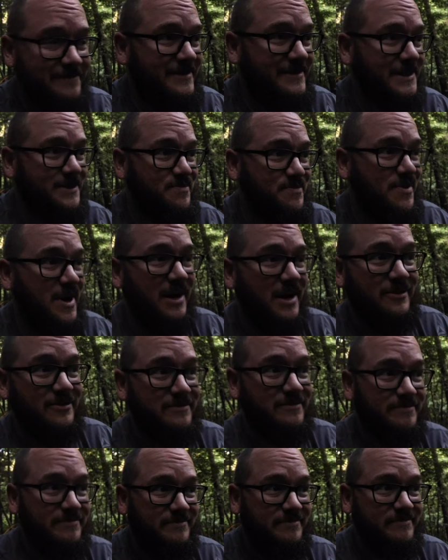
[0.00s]
It's about
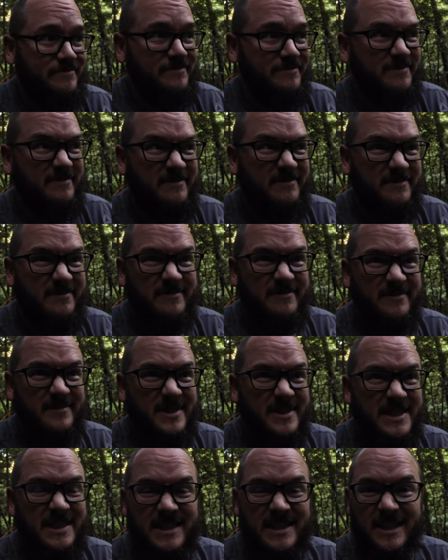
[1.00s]

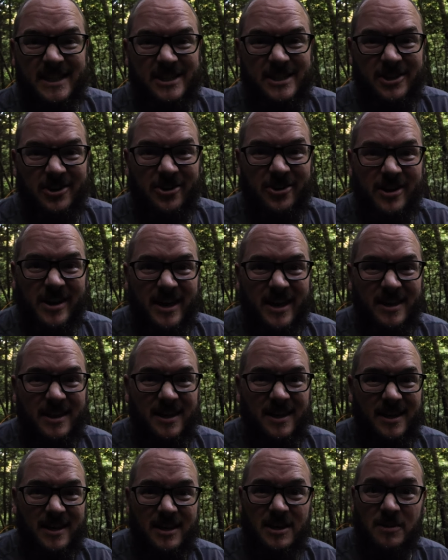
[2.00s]
six thirty, I
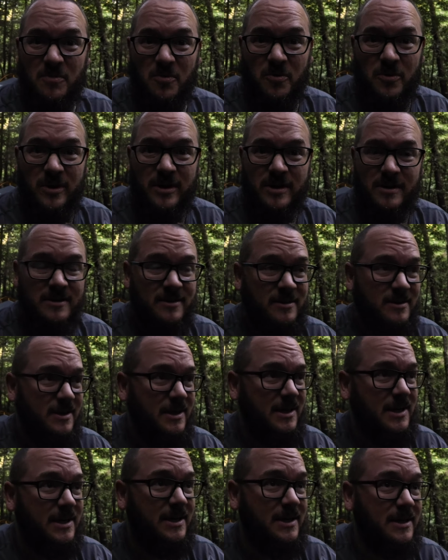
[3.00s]
think, in the morning,
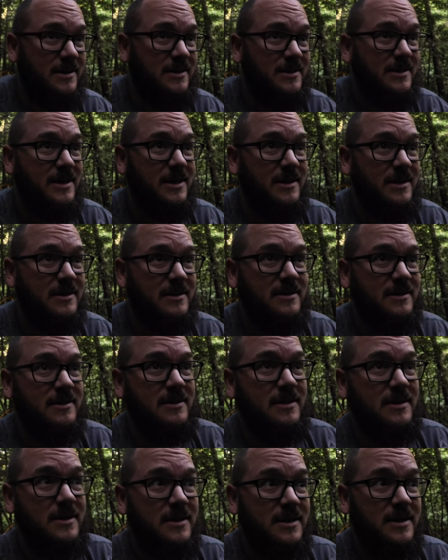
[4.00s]
and uh,
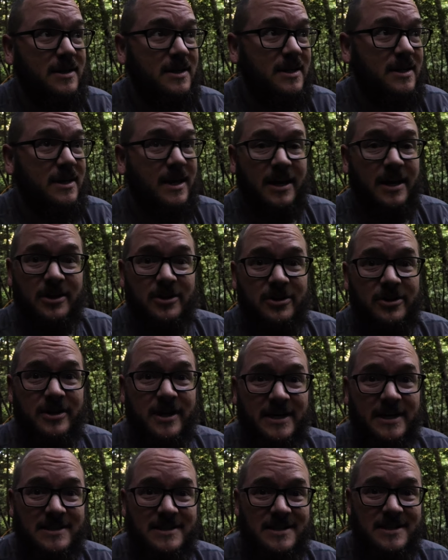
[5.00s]
got a good
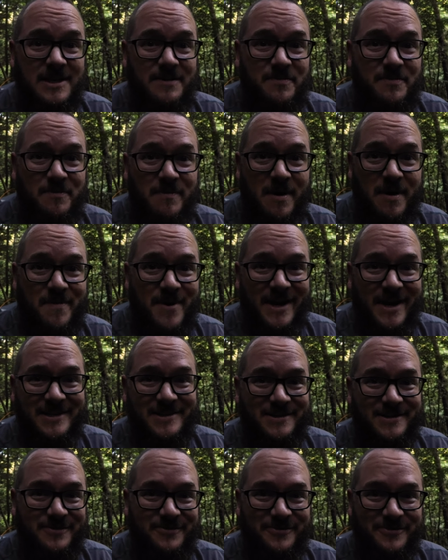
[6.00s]
night's sleep in my
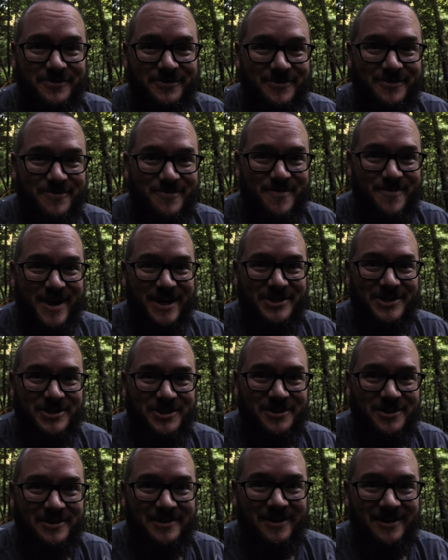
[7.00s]
massive
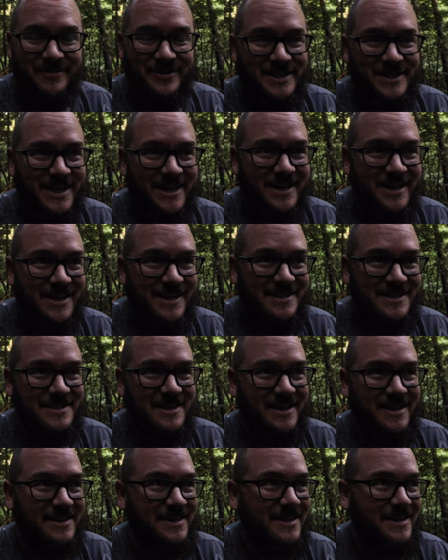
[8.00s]
mansion of a tent last
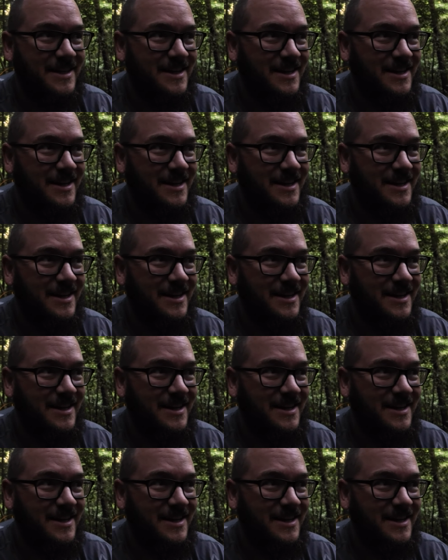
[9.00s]
night.